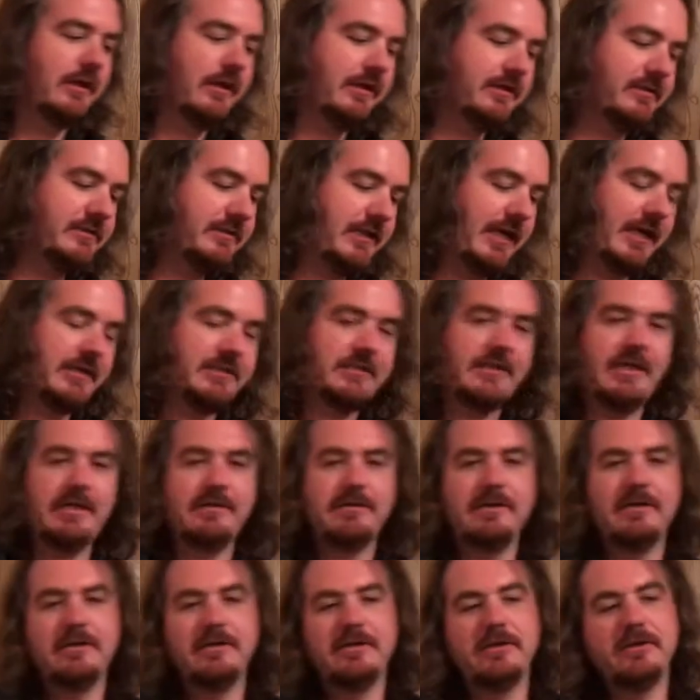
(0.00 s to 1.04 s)
Stack's
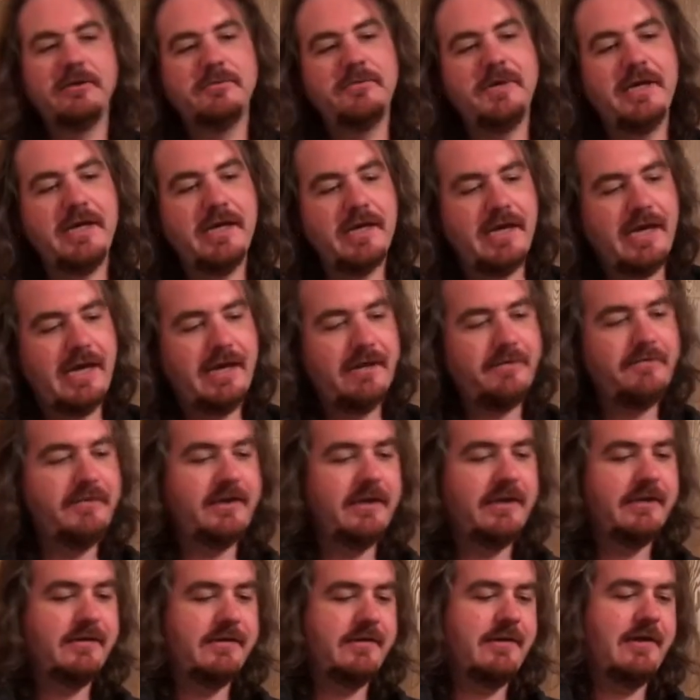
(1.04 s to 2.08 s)
getting a little bit
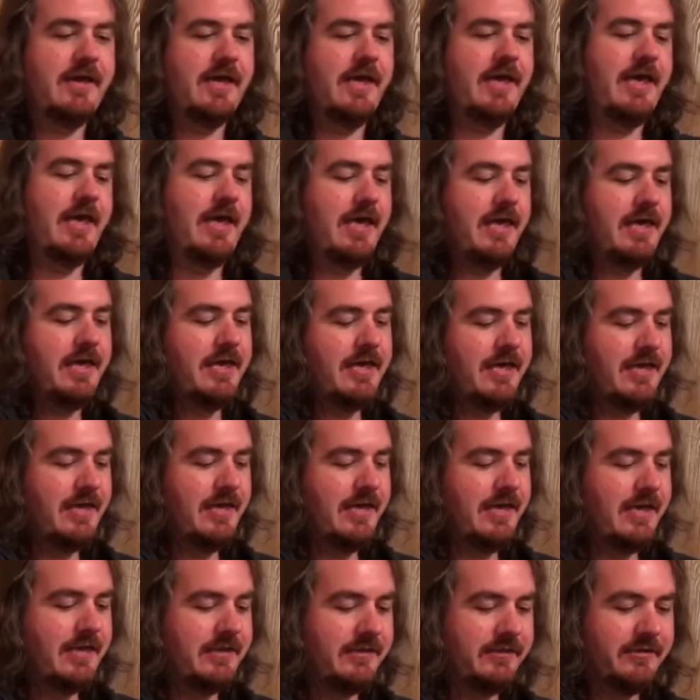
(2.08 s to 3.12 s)
heavy
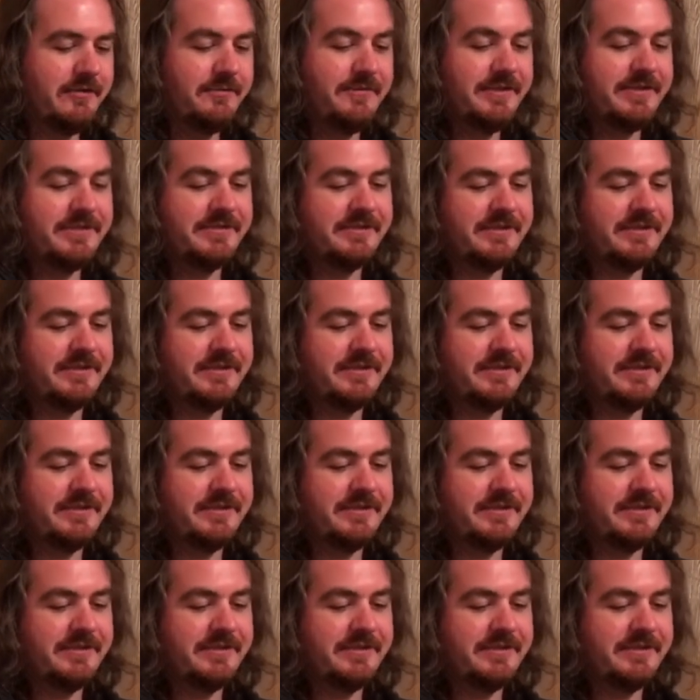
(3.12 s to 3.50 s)
and a little bit